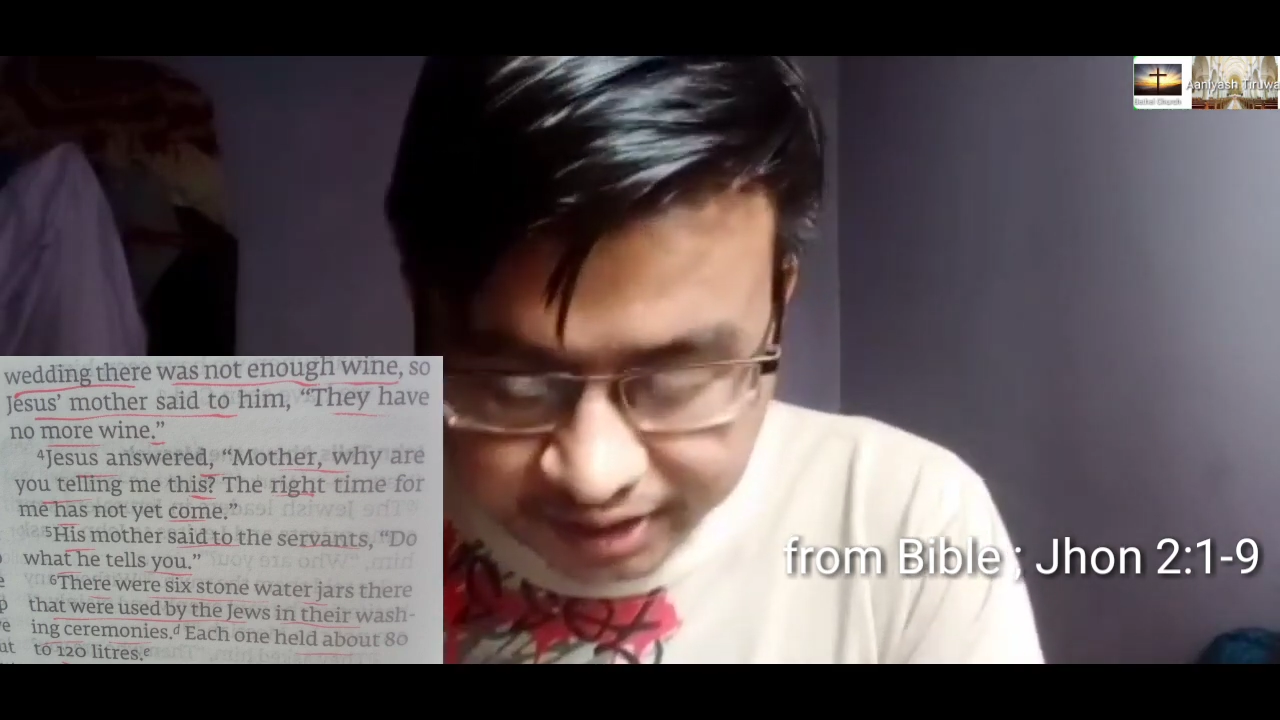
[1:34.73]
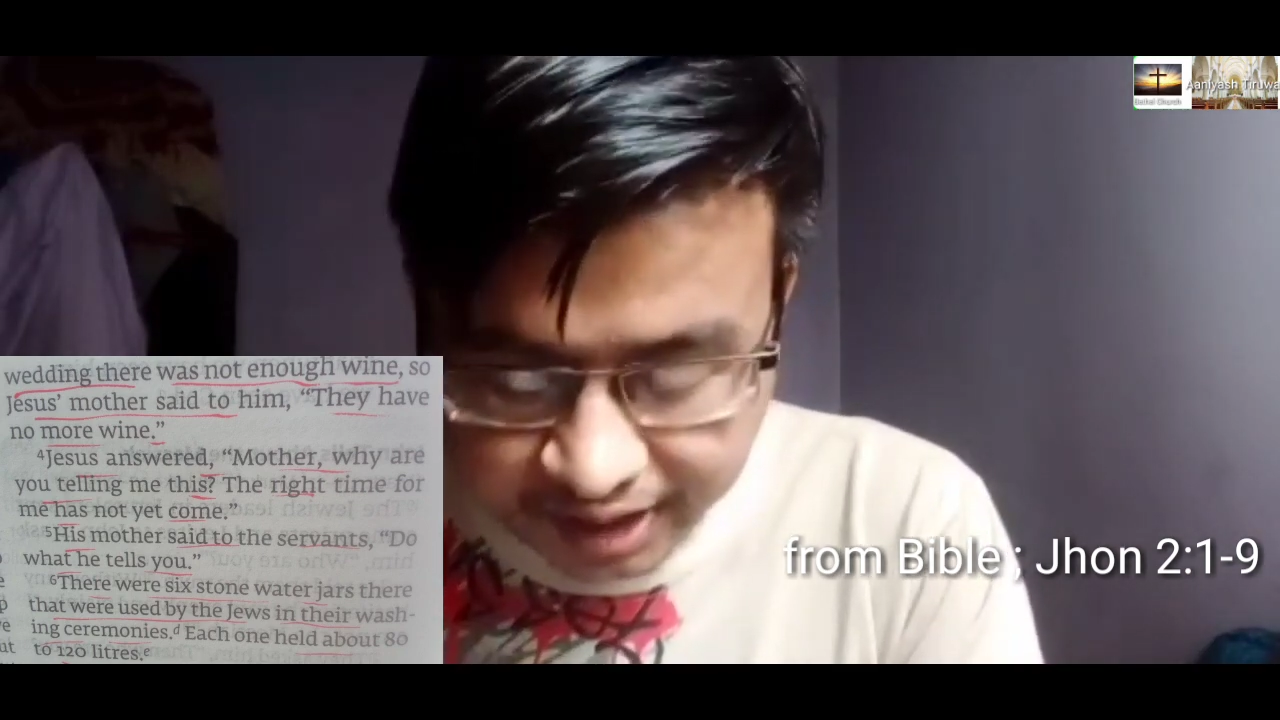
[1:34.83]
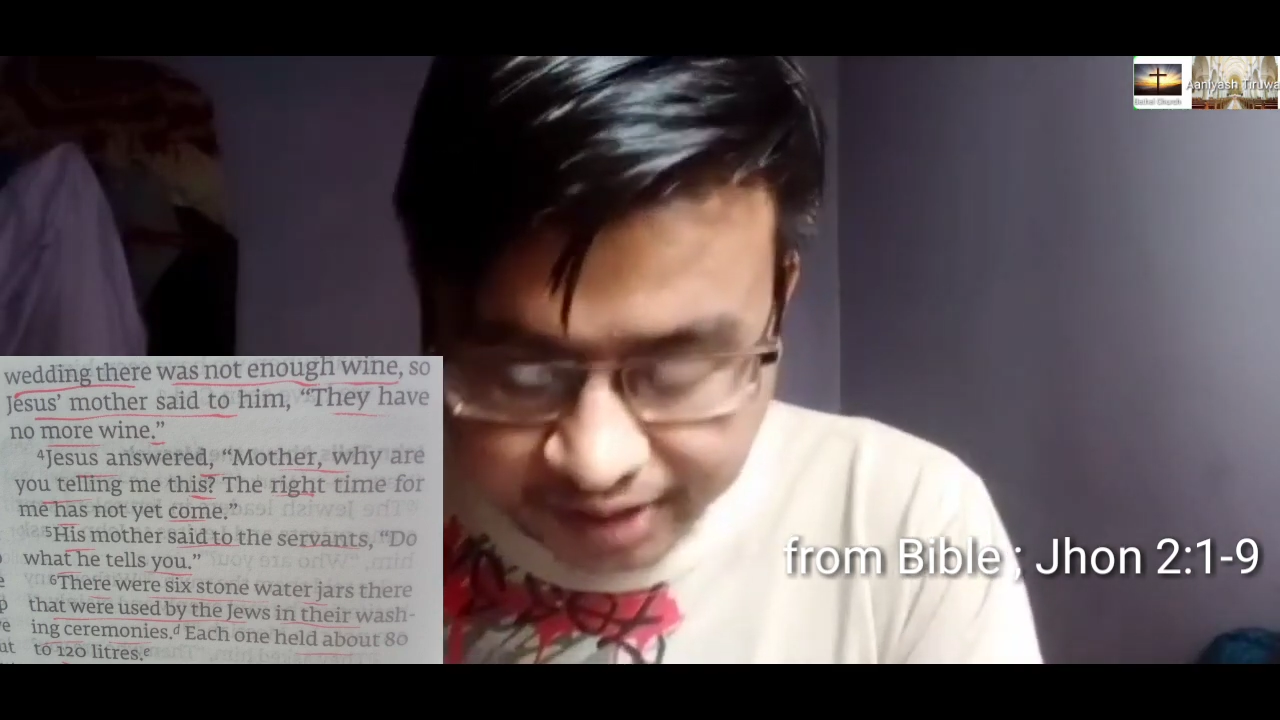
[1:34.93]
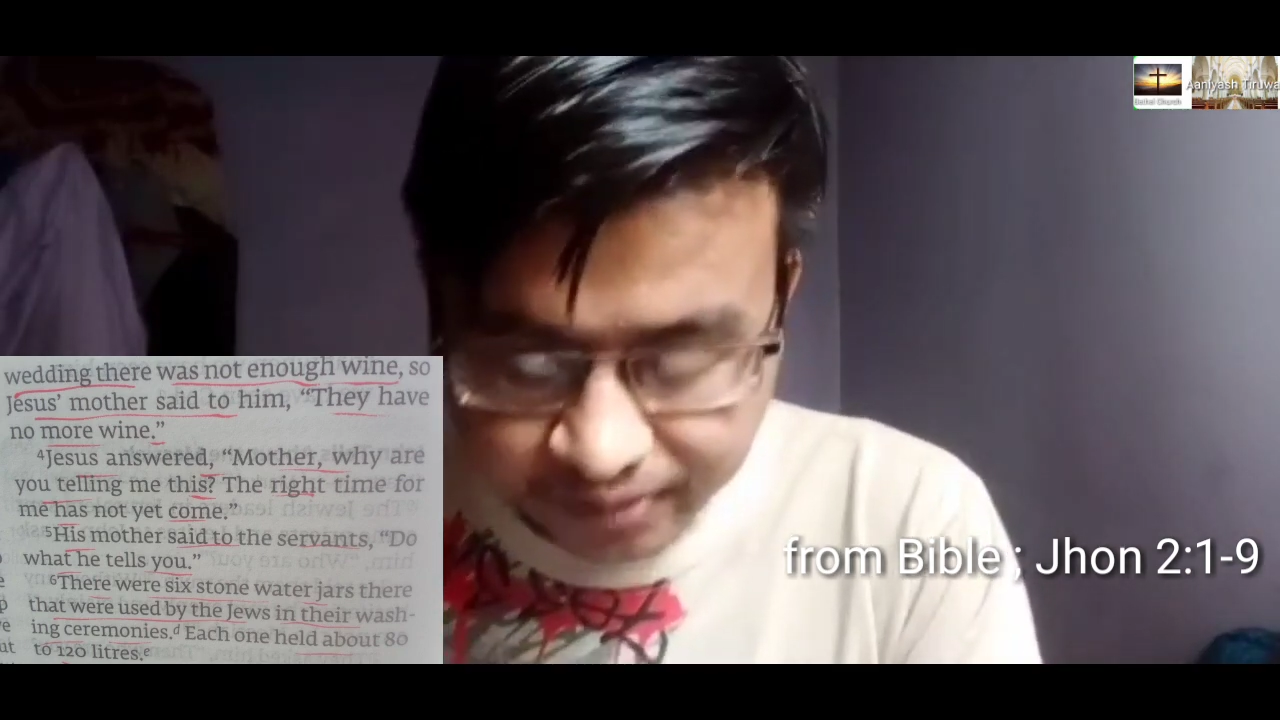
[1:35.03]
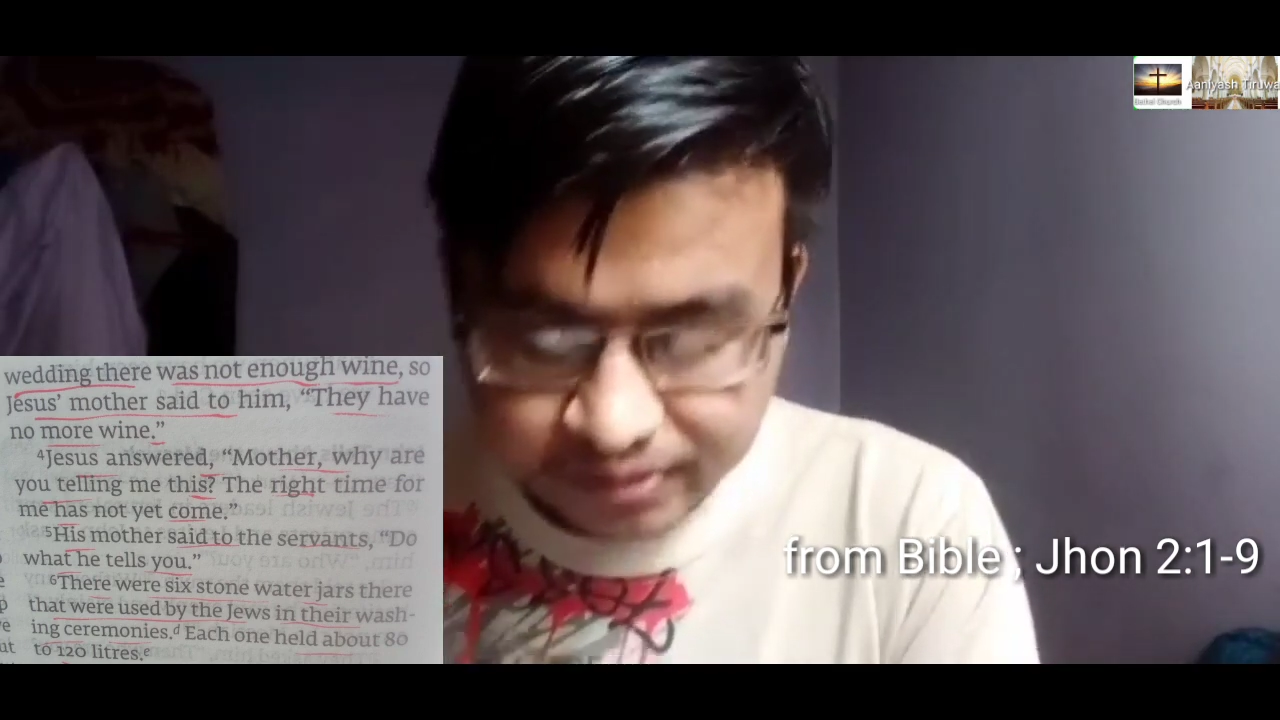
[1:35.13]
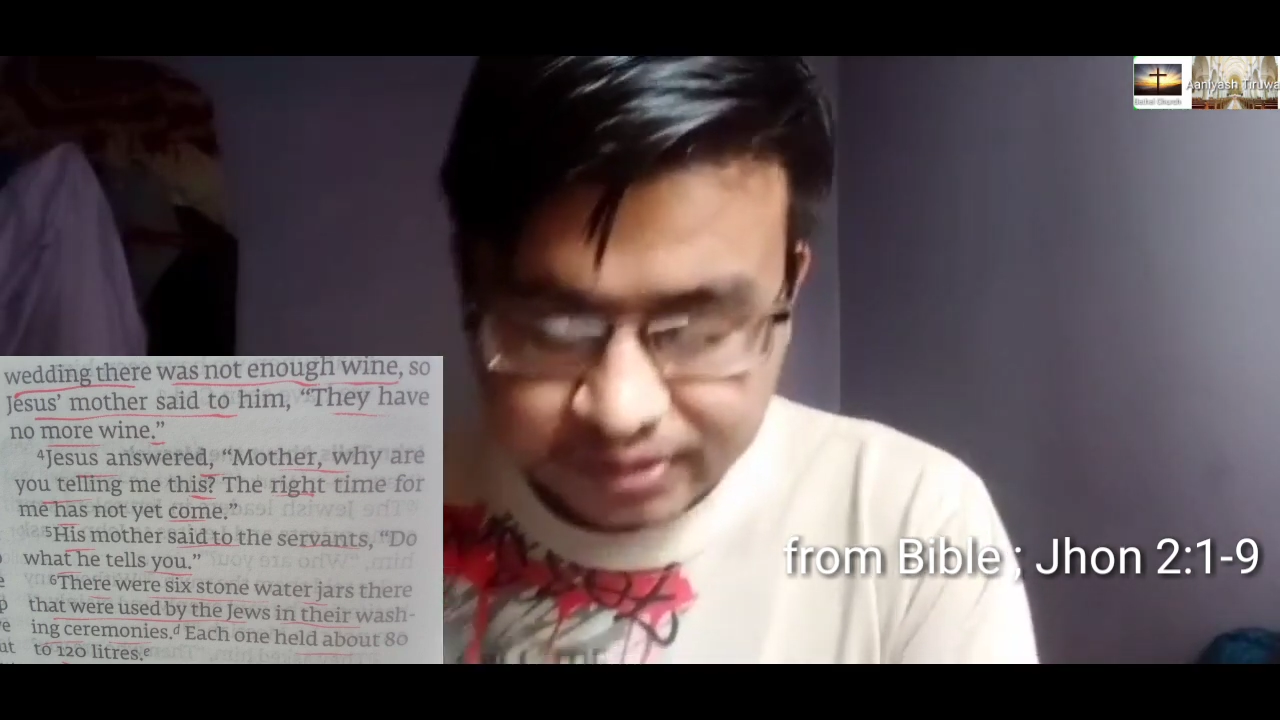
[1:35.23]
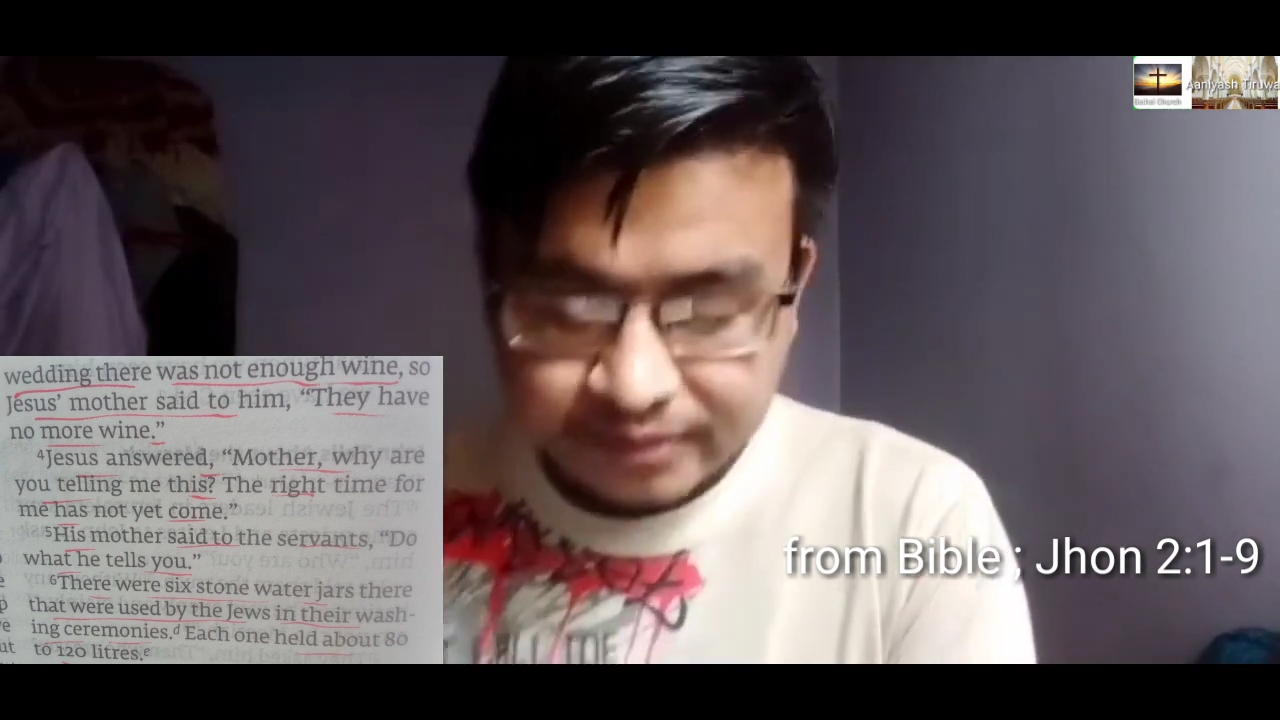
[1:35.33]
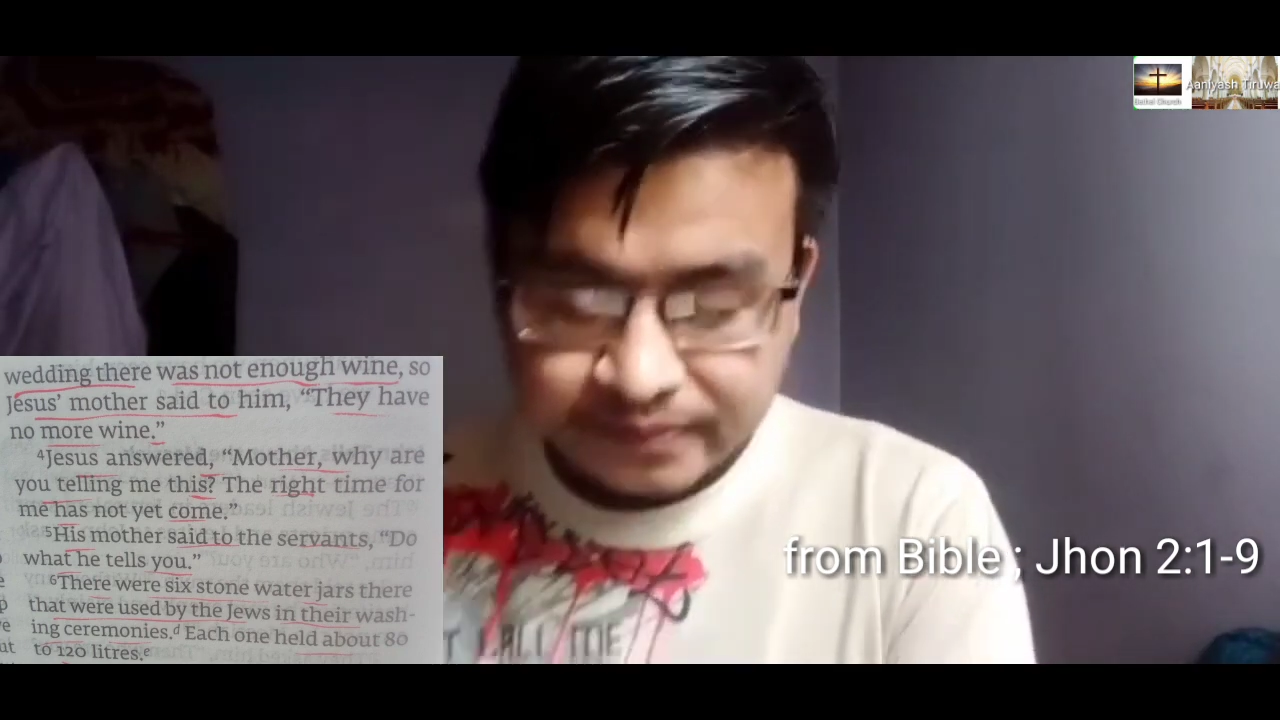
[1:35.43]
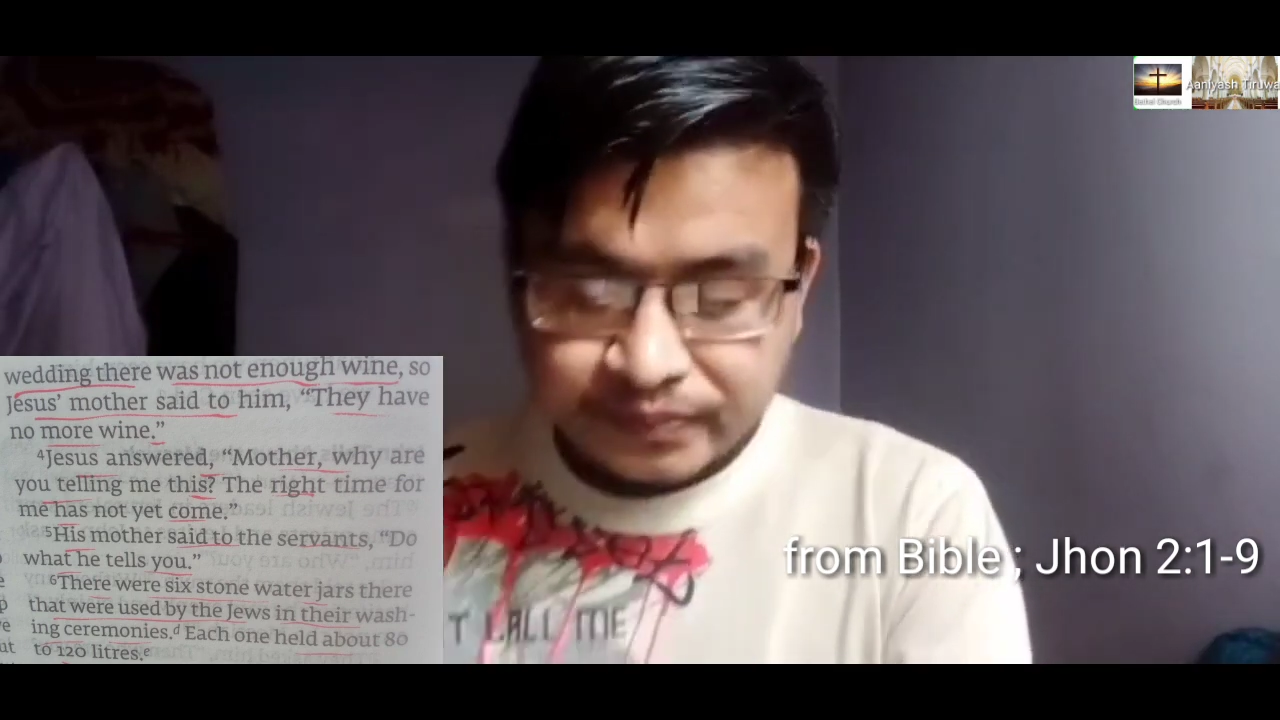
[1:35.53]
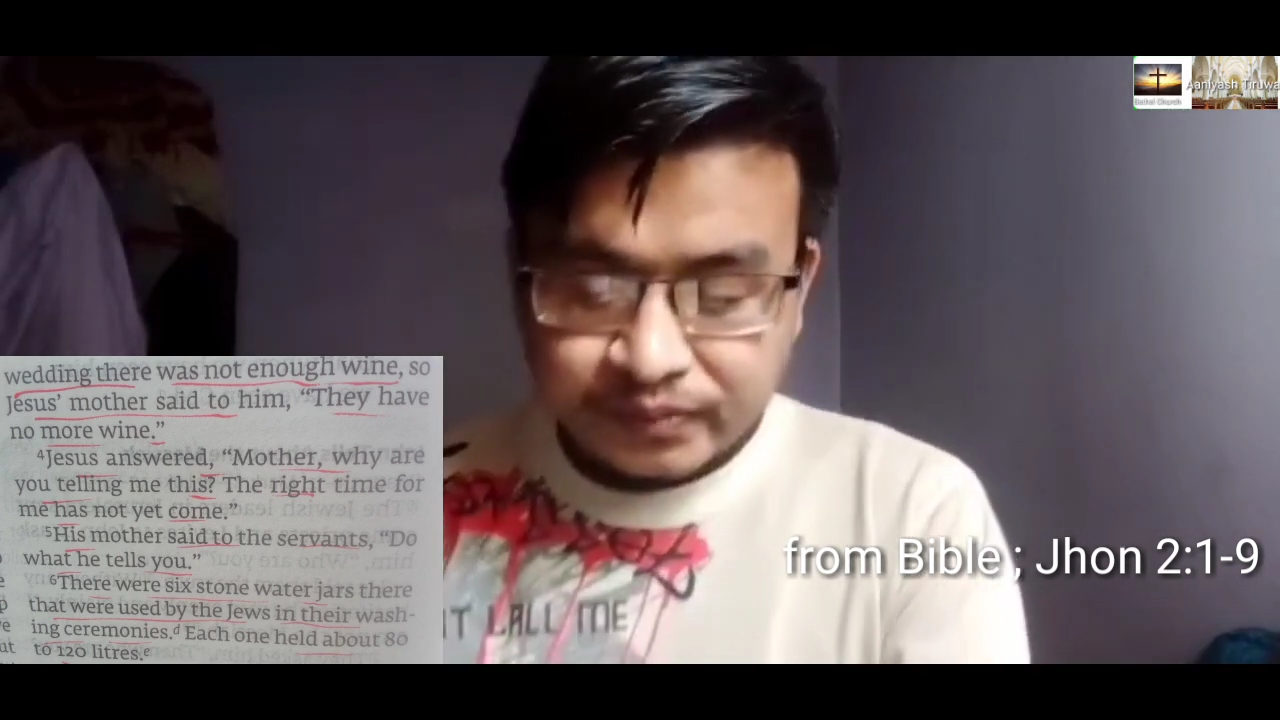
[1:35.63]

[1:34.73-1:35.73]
gallons.